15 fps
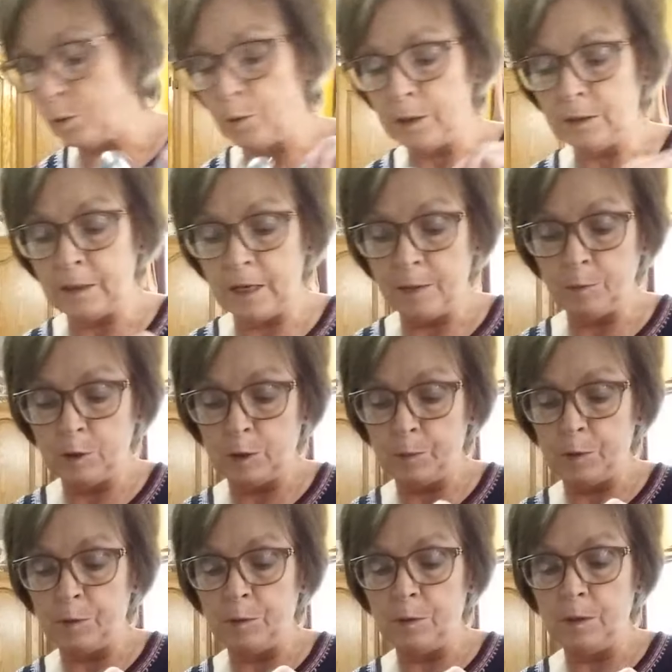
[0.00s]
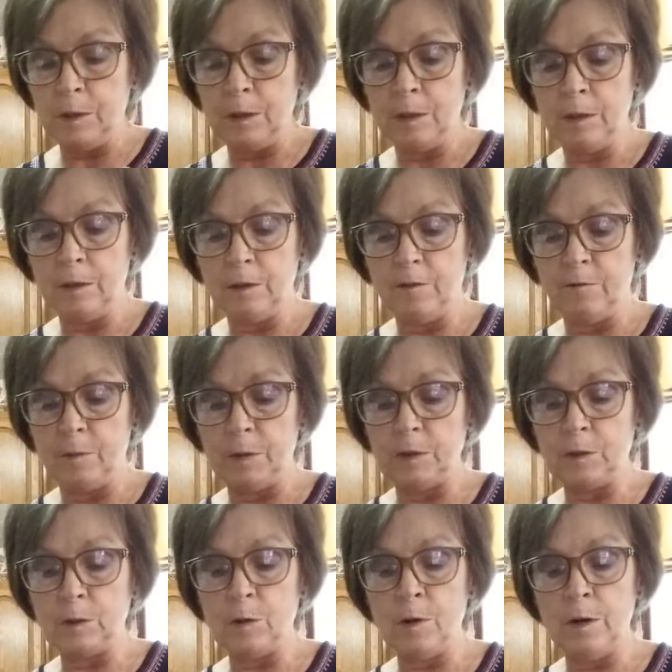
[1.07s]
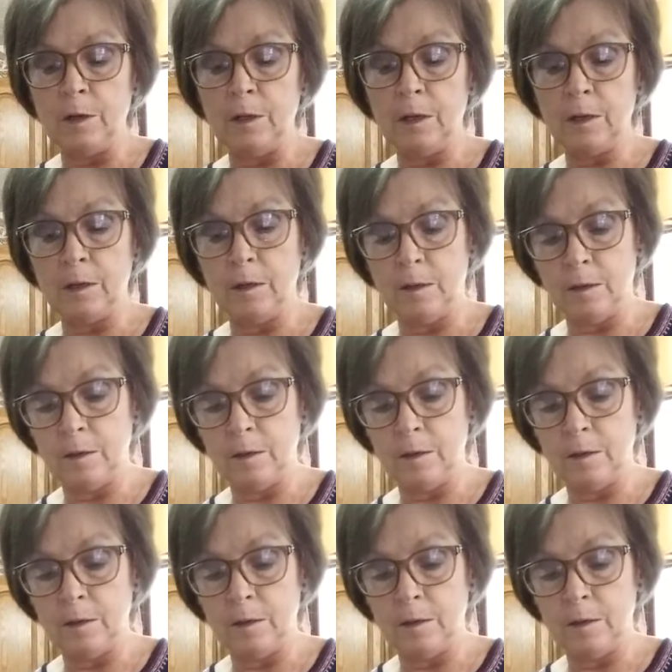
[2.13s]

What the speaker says: 1 tablespoon of minced garlic.